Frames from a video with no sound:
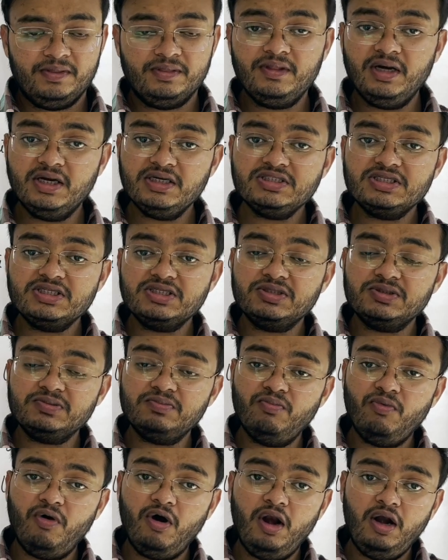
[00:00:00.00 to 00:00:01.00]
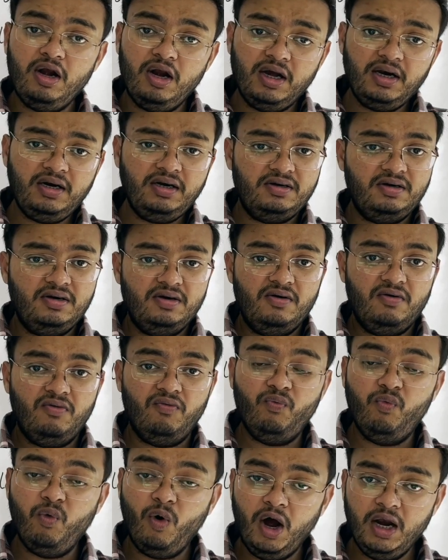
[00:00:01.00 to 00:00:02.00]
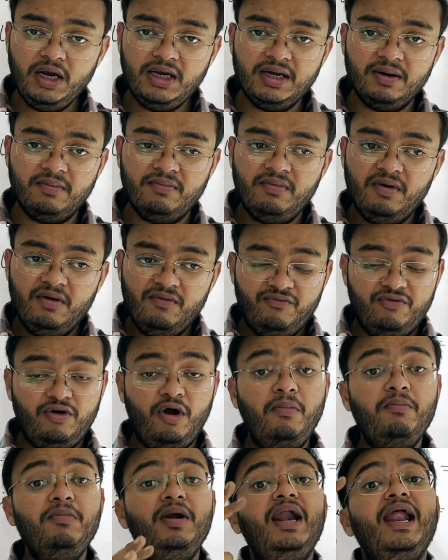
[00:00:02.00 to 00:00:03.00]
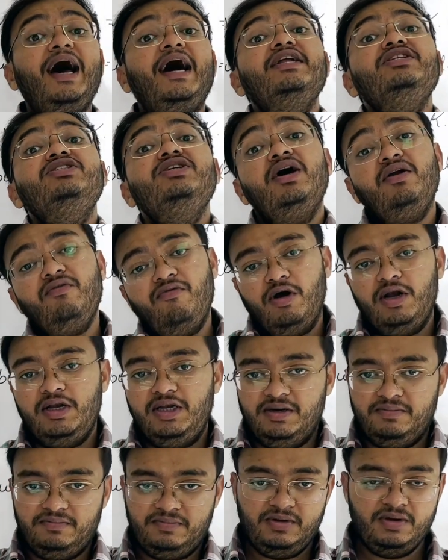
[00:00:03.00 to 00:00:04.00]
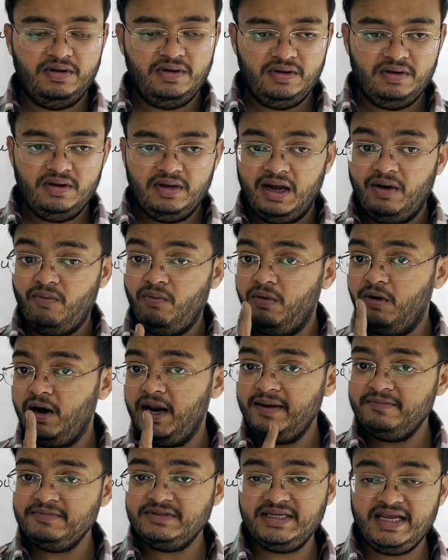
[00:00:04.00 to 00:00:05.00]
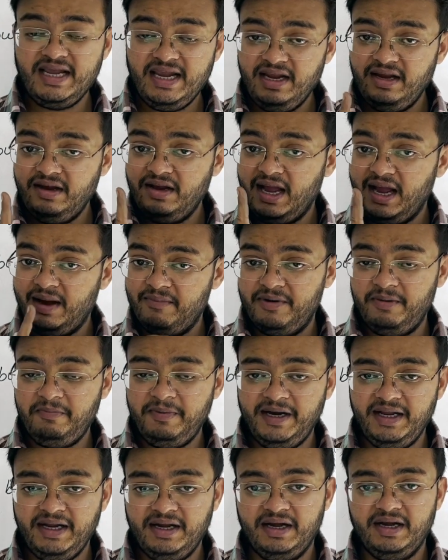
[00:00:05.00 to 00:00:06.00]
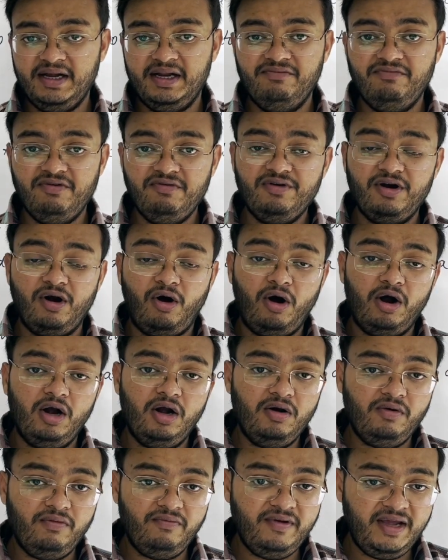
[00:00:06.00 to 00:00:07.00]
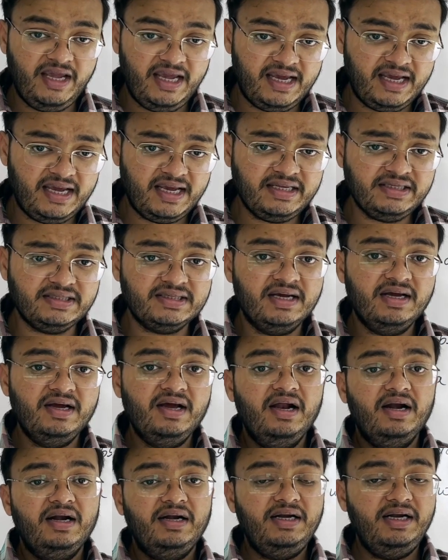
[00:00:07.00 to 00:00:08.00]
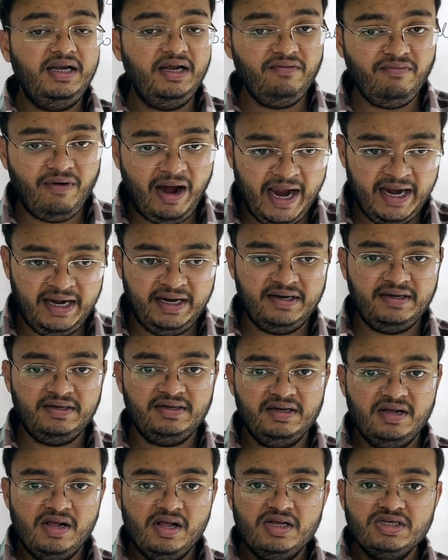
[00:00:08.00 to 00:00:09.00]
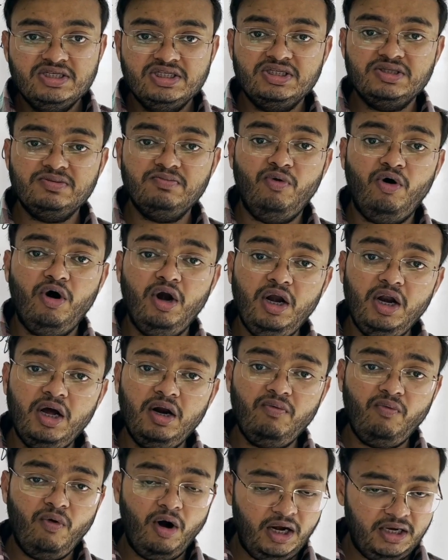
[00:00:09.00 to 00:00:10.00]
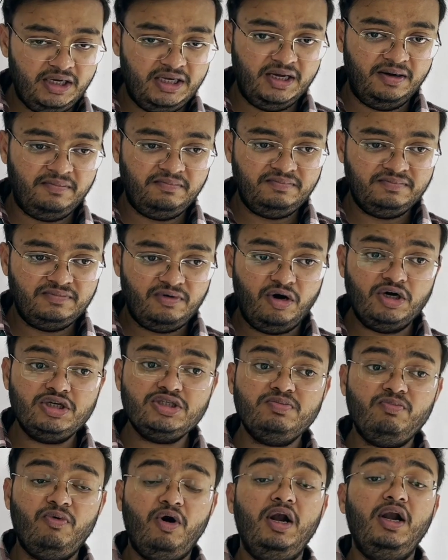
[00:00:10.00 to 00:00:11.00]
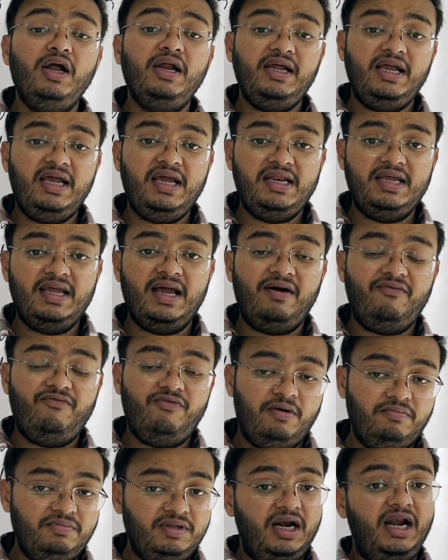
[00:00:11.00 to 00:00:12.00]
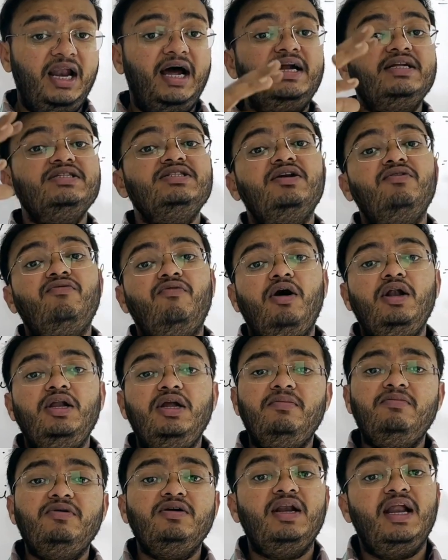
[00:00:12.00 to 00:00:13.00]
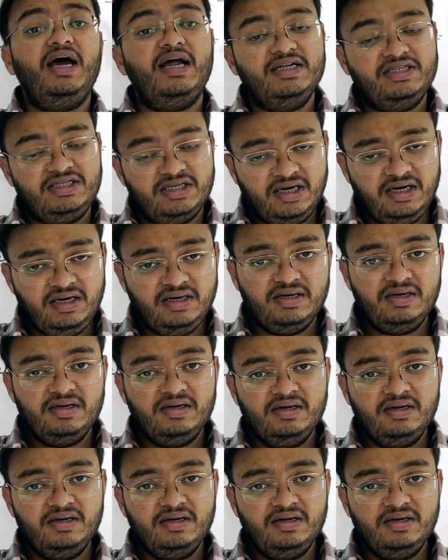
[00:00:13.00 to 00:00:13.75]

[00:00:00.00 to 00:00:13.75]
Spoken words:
the smaller volume from larger volume. What I'm saying, I'm repeating again, we will always divide smaller volume or smaller area from the larger volume or larger